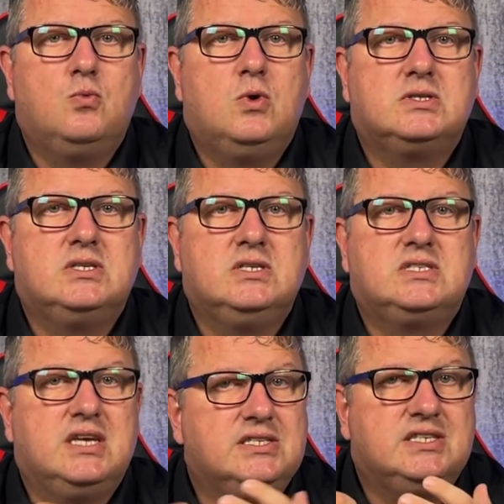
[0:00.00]
was a
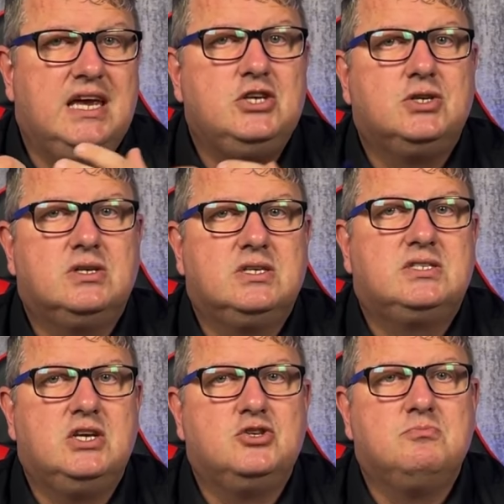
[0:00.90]
sensational
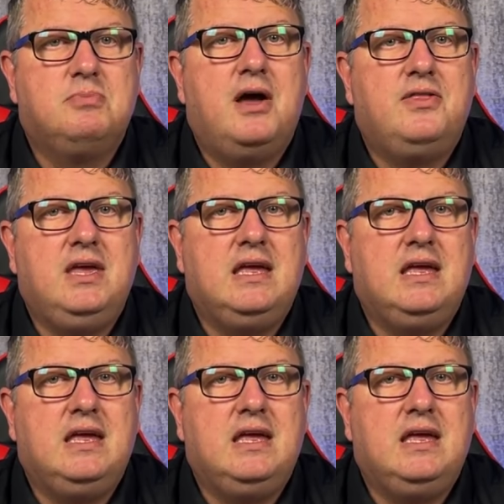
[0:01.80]
decision by the